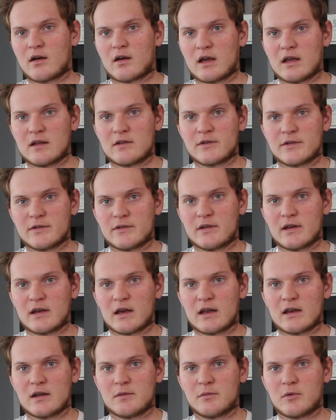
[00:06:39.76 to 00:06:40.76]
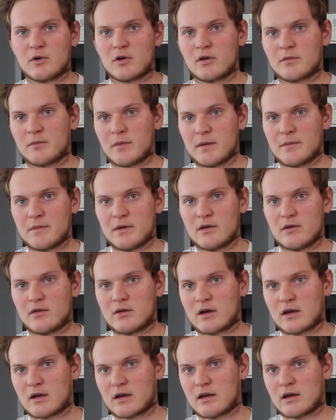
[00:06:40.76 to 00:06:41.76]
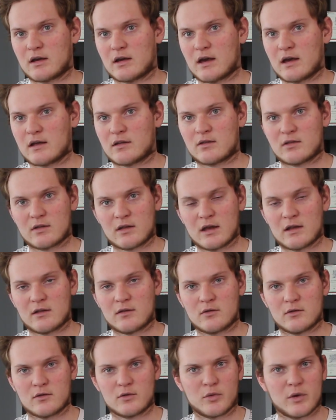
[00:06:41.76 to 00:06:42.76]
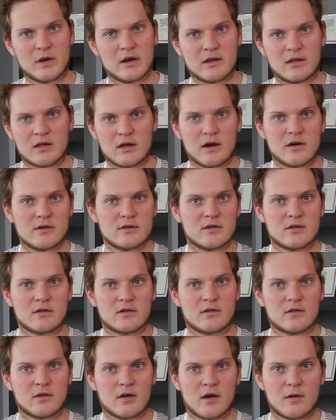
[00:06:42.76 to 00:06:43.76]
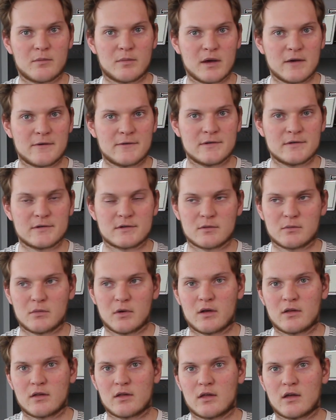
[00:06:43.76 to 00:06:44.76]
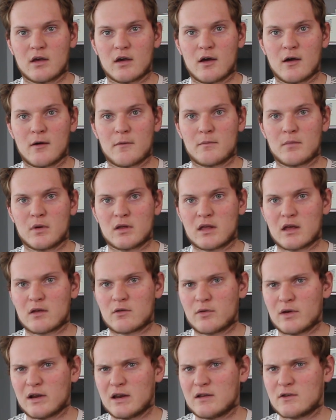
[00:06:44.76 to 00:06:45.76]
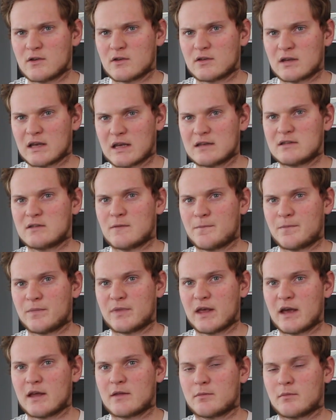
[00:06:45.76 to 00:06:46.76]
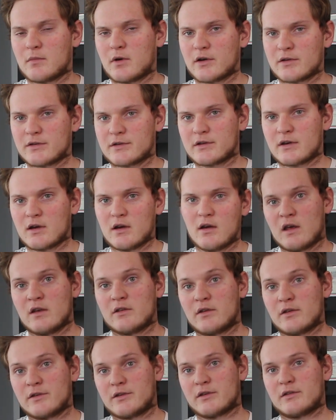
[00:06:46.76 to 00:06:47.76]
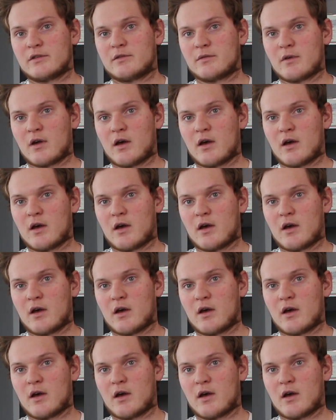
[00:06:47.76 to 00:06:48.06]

interesting anymore. Maybe you can get 10 to 20,000 page views a month, but that really just isn't that much. So just